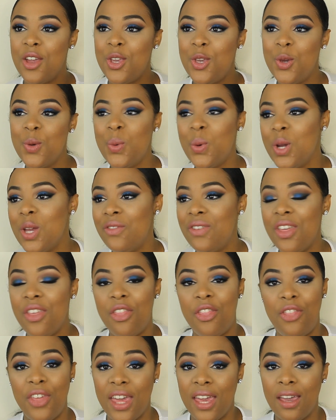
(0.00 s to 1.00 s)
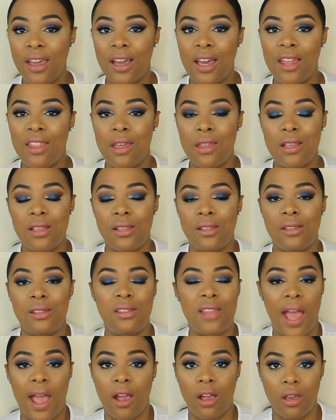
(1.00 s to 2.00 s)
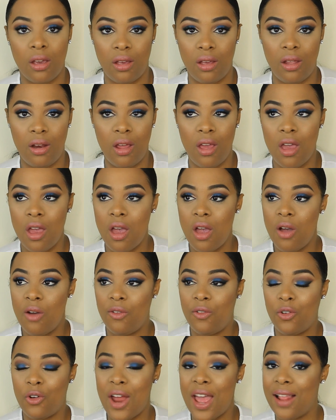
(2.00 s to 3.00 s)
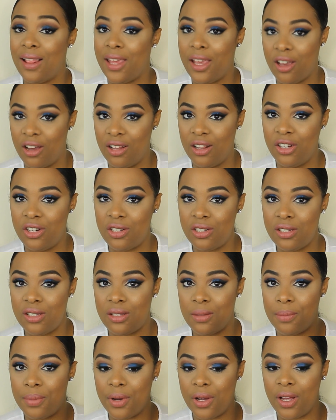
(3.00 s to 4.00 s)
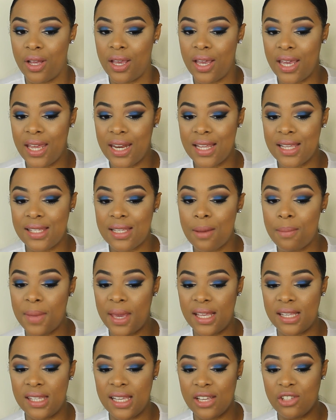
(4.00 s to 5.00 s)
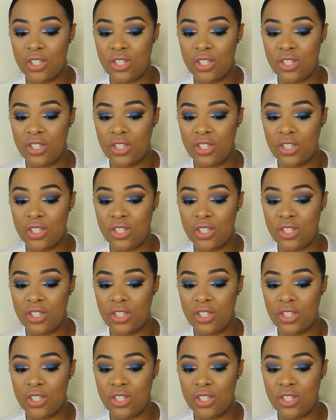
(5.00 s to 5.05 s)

You will even think that this is that good for LA Colors, but it is amazing.